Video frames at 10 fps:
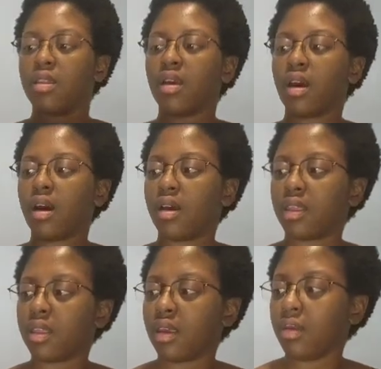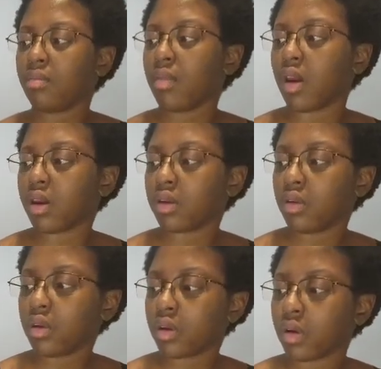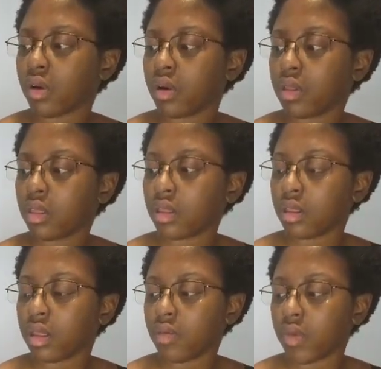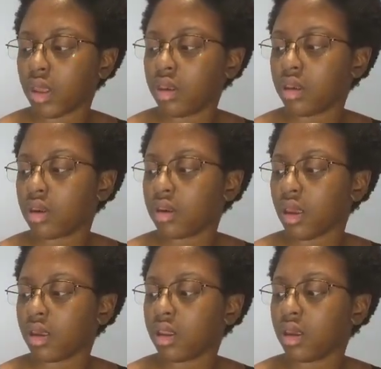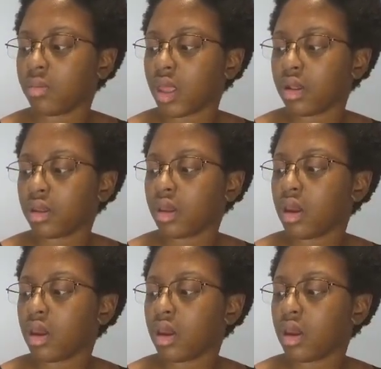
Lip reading: the Aussie Miracle Curls Leave-In Detangling Milk